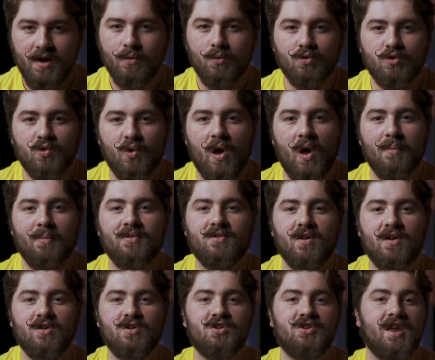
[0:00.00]
which will help us
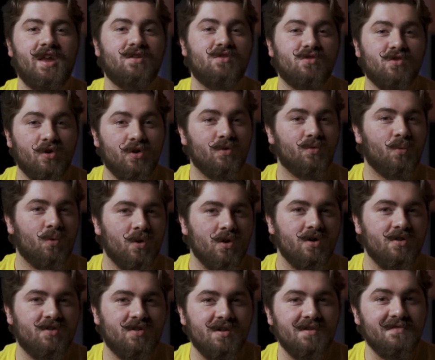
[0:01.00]
understand certain
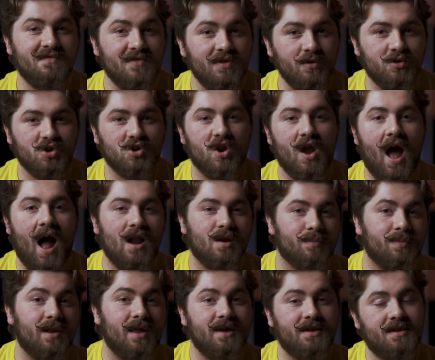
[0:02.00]
words in future how to
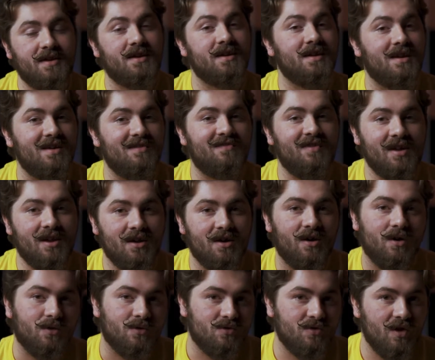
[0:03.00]
play D&D
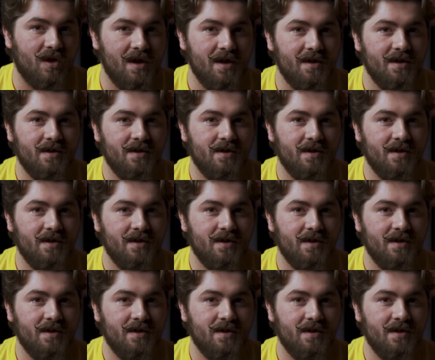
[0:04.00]
videos.